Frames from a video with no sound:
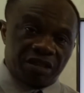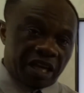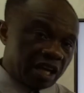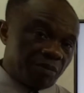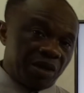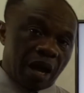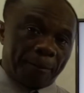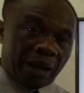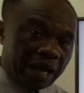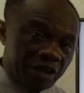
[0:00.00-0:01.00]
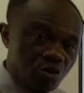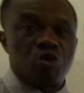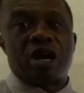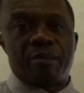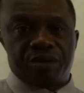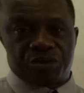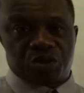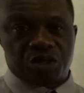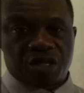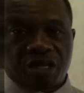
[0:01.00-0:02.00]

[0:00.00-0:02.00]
they can be applied to numbers,